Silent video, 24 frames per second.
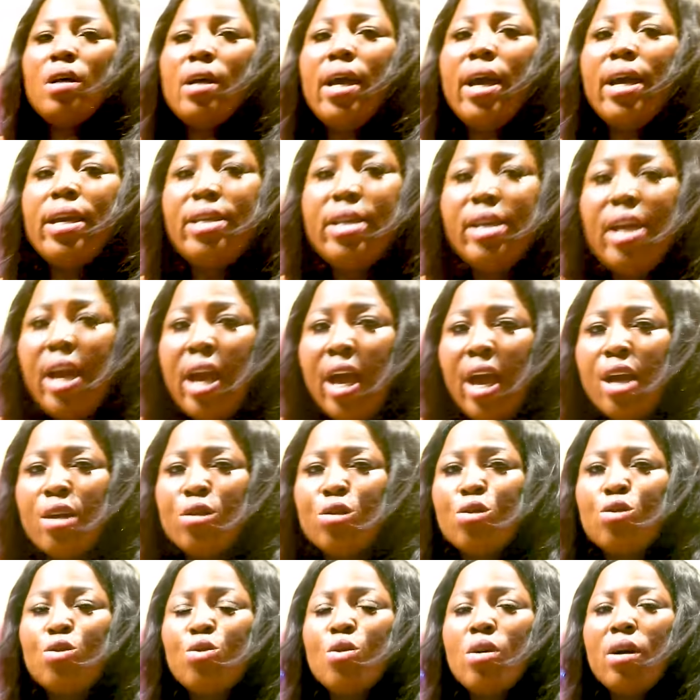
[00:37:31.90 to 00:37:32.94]
a year and
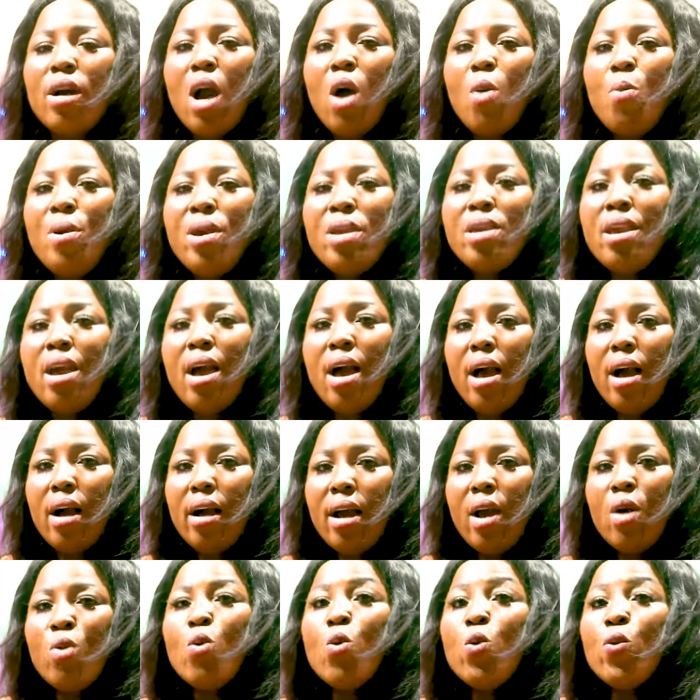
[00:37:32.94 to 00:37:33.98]
so soon cabinia,
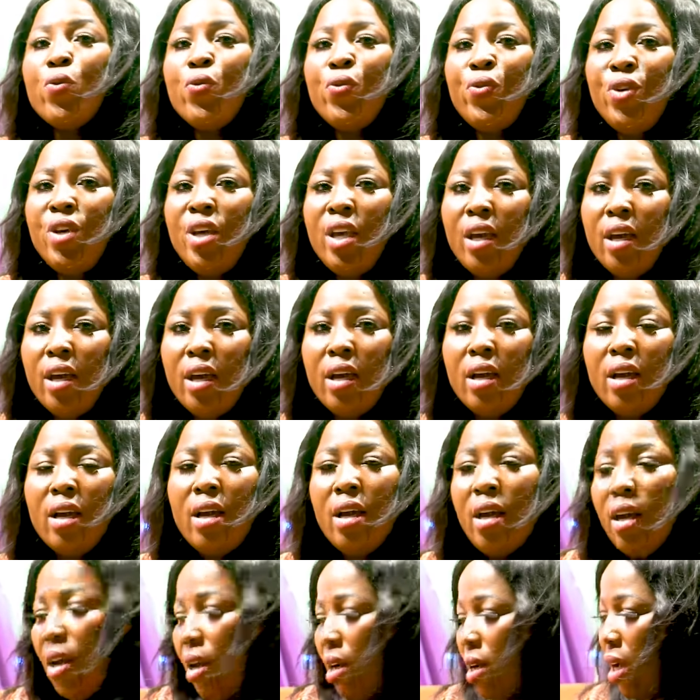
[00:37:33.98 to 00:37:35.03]
kawufi.
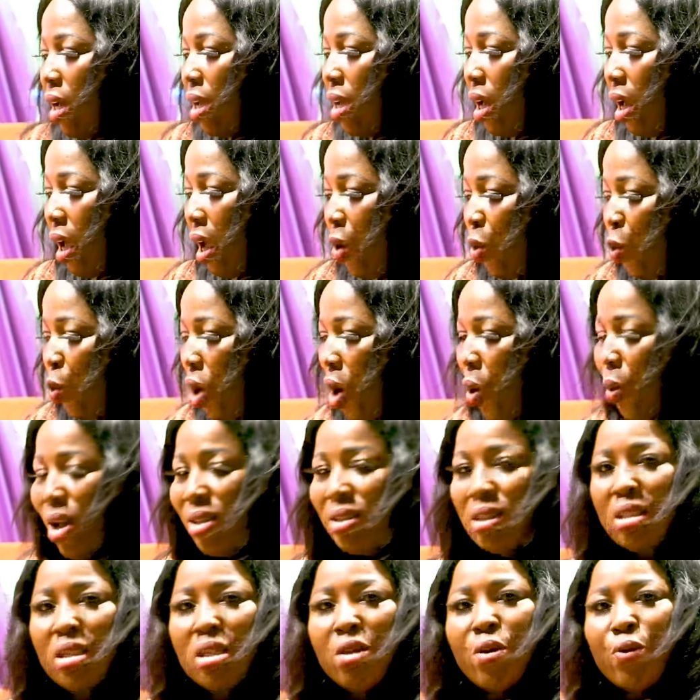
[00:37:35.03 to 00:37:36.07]
Na and one
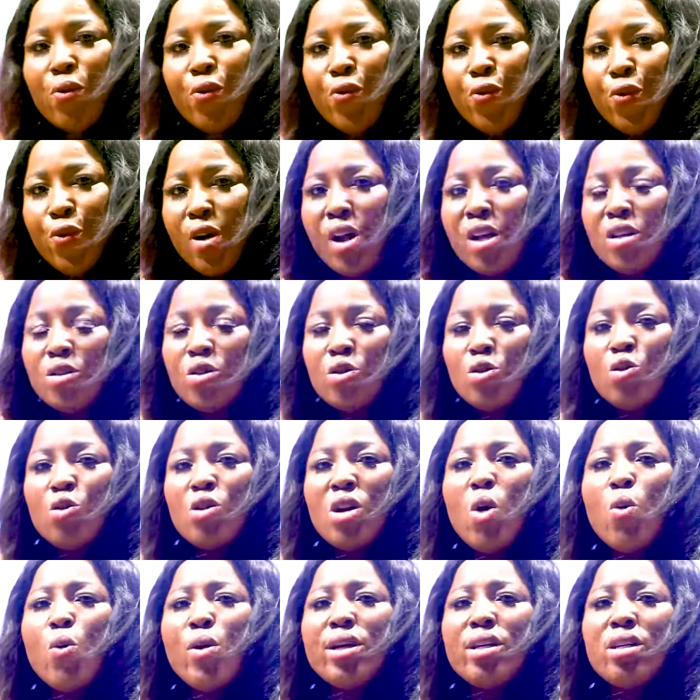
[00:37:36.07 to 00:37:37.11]
what's in fresh no
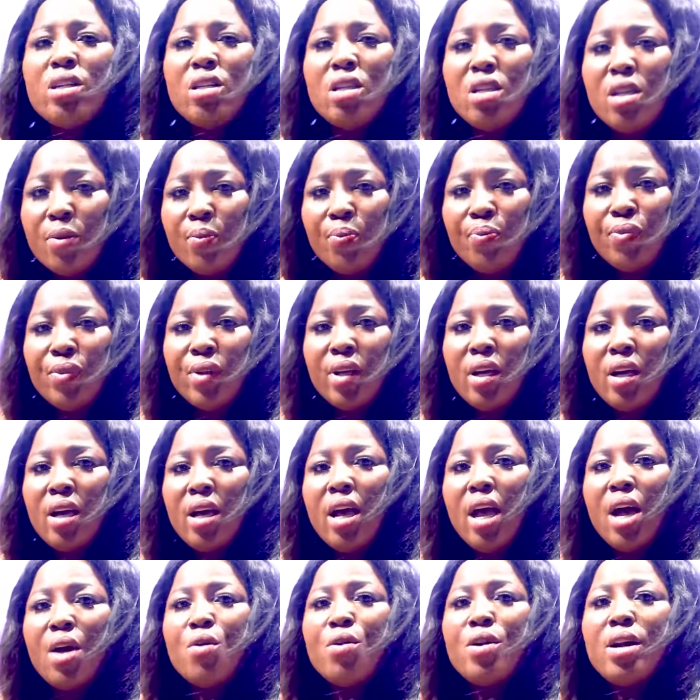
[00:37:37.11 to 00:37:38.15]
na wedi
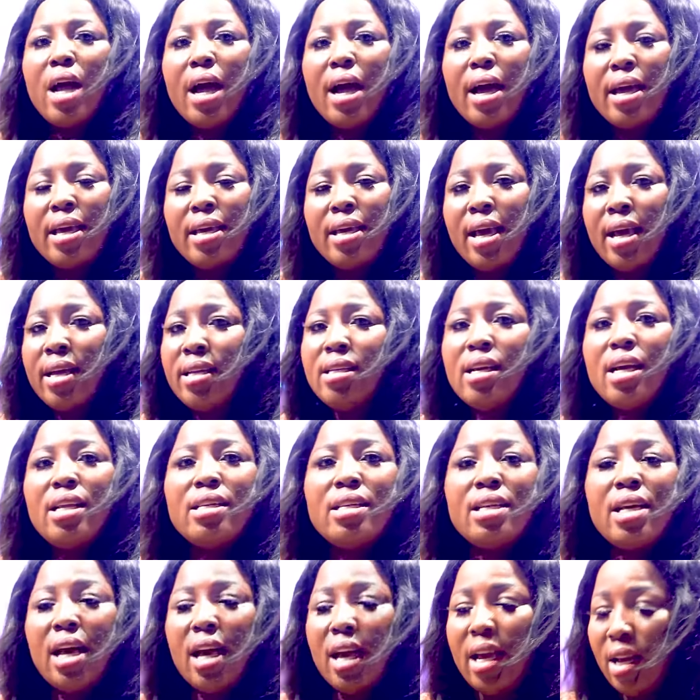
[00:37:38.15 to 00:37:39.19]
and na a year near
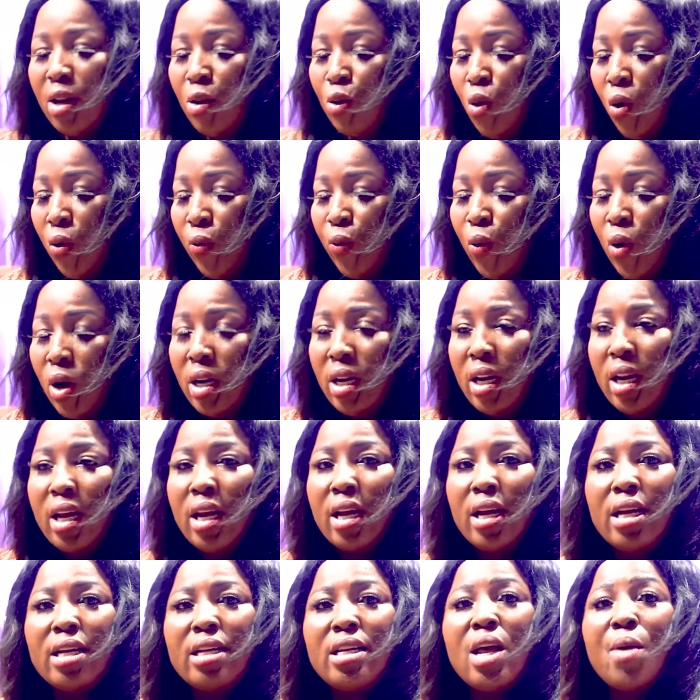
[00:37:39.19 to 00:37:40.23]
the go for
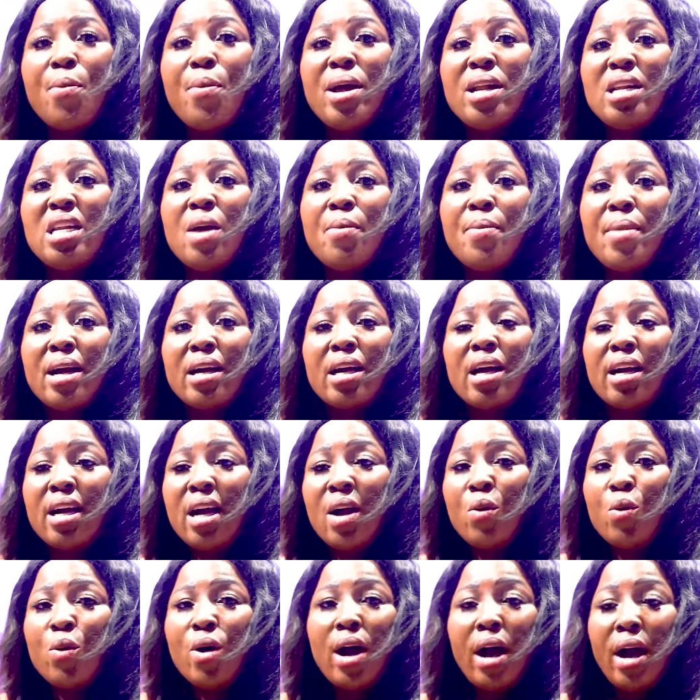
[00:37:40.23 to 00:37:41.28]
day the band the back
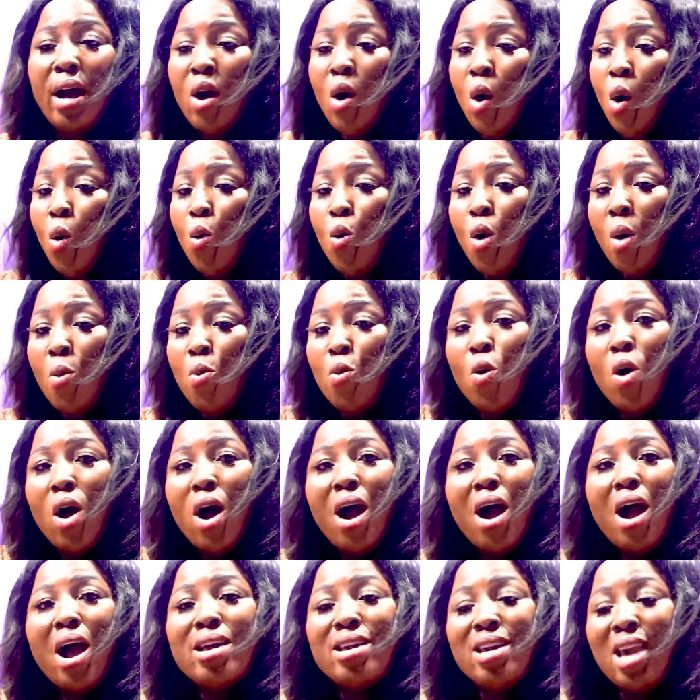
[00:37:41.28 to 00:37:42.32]
account
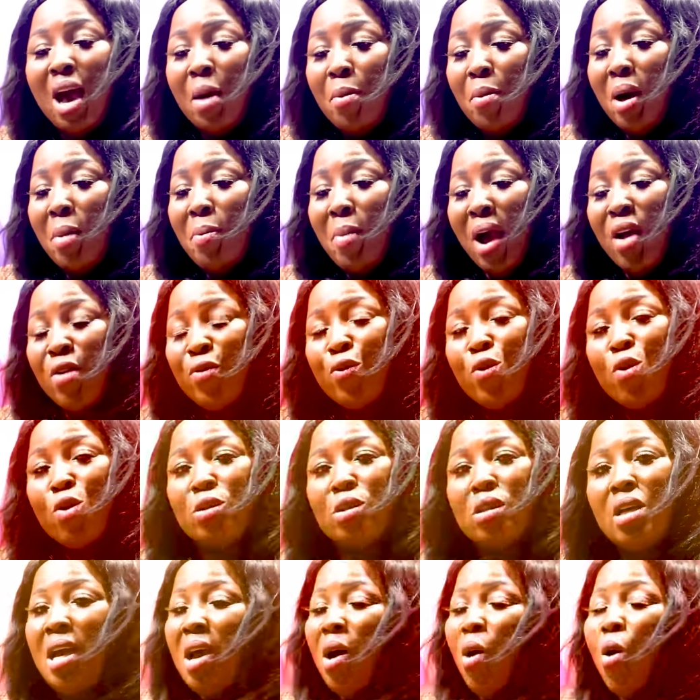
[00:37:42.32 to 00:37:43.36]
one yama by
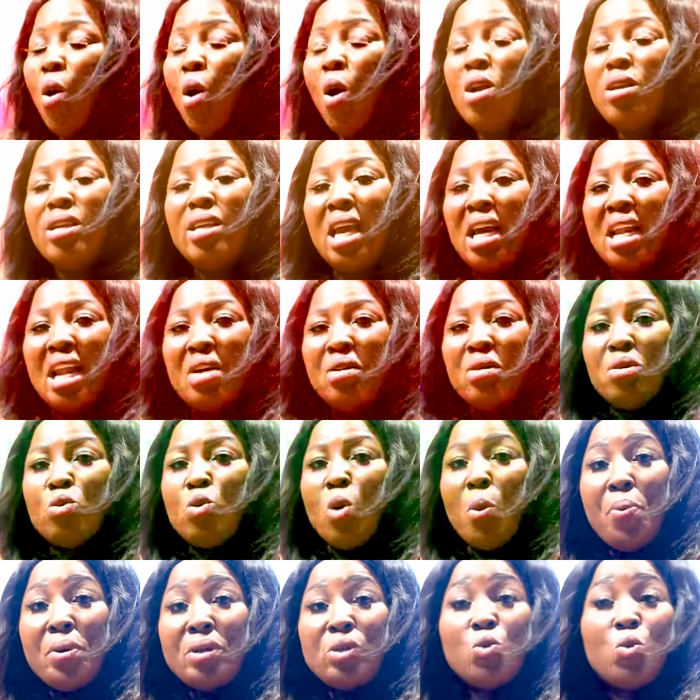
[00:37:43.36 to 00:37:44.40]
force on yen I just
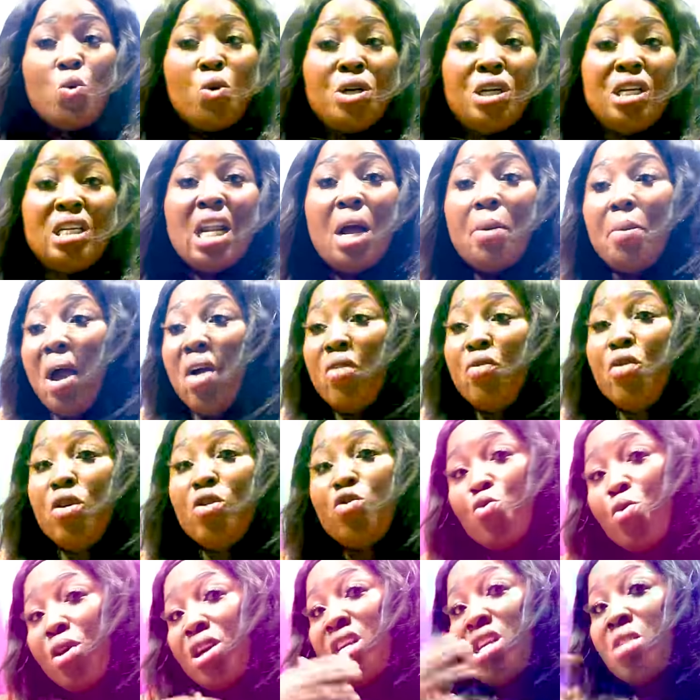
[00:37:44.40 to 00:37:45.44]
hope it's when you know by
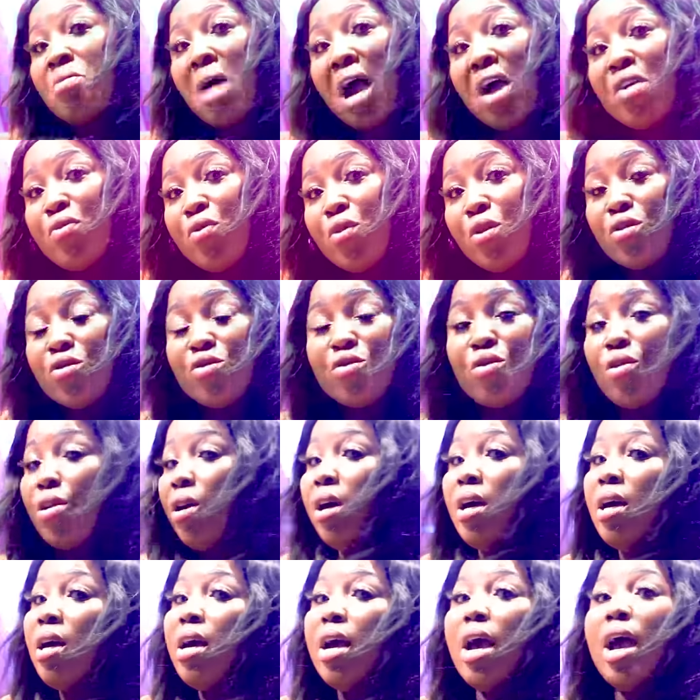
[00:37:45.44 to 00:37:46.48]
force when you by force no
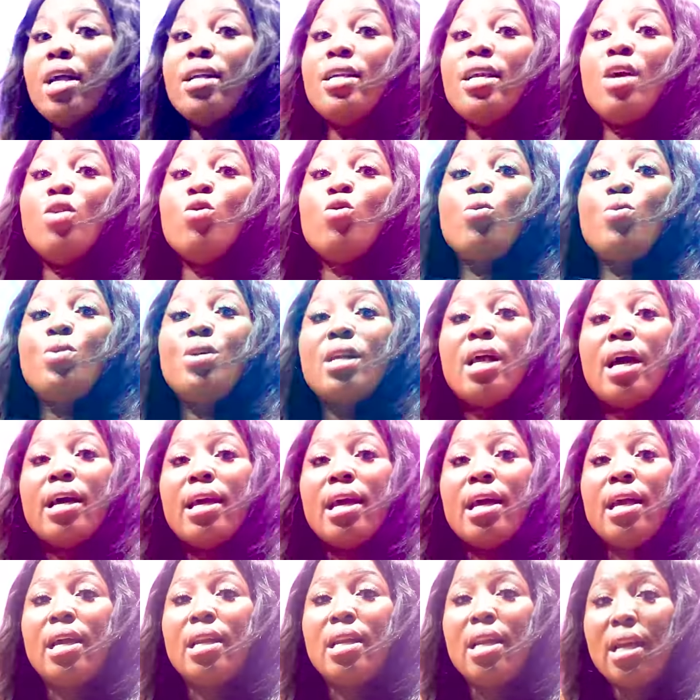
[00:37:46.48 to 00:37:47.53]
and then we'll be na
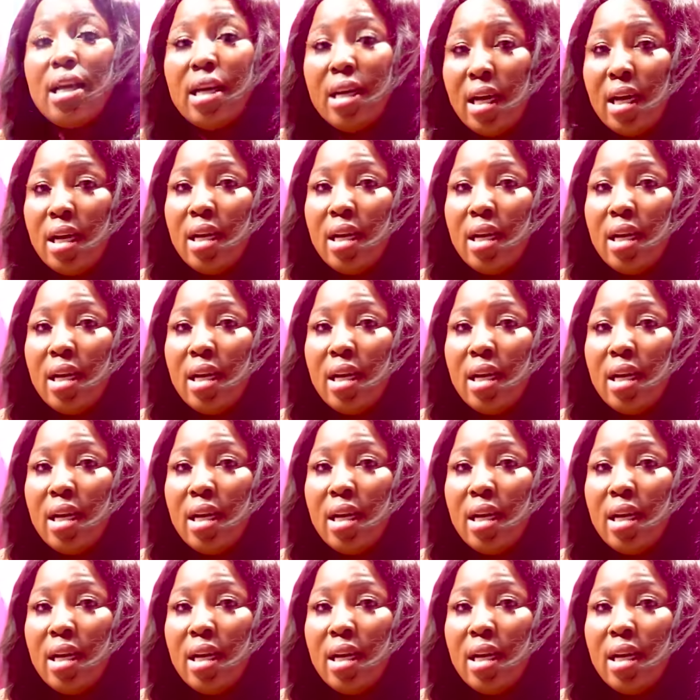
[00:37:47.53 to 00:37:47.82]
here